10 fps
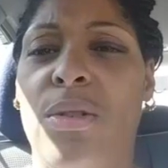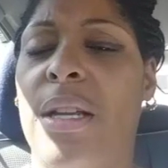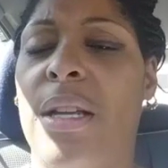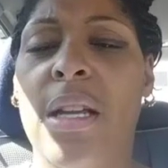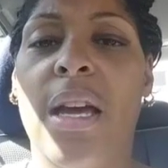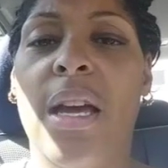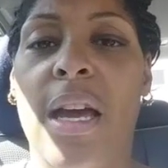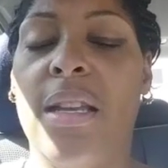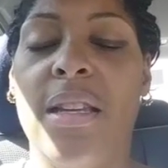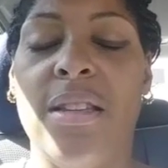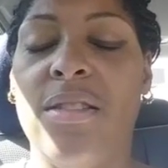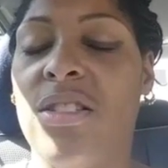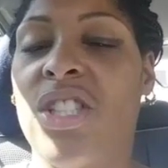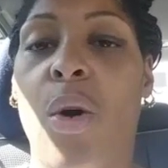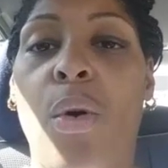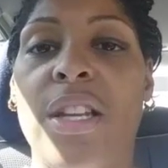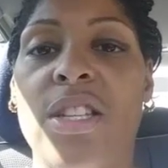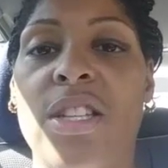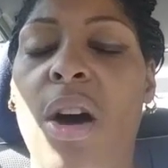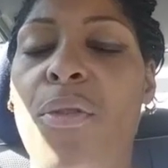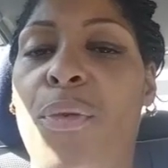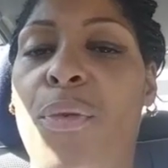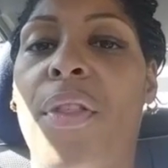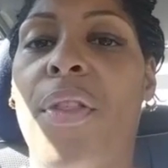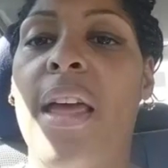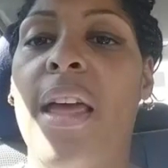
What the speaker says: and so on and so forth.